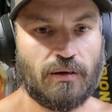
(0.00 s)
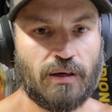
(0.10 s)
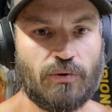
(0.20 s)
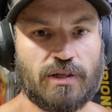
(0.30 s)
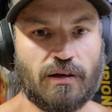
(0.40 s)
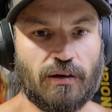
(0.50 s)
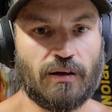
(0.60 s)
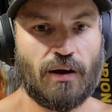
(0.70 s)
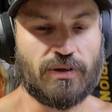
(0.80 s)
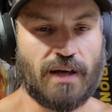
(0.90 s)
it was good.
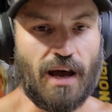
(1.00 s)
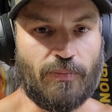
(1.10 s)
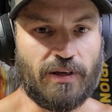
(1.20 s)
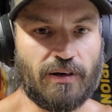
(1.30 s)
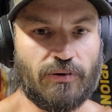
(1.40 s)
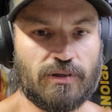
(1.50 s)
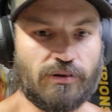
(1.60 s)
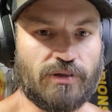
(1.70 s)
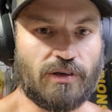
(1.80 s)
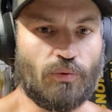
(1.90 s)
I was happy that I was
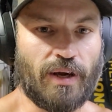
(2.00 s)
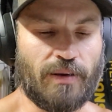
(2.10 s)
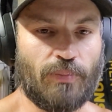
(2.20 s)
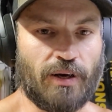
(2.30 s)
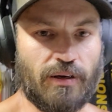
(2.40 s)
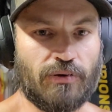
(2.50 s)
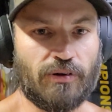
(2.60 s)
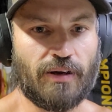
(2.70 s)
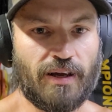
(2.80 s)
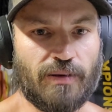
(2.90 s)
losing weight, but I knew
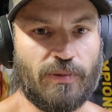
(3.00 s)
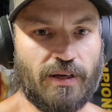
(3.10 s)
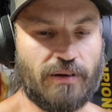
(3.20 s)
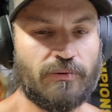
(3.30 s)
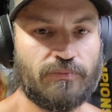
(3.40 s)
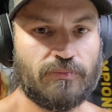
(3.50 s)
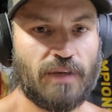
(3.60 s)
there had to be a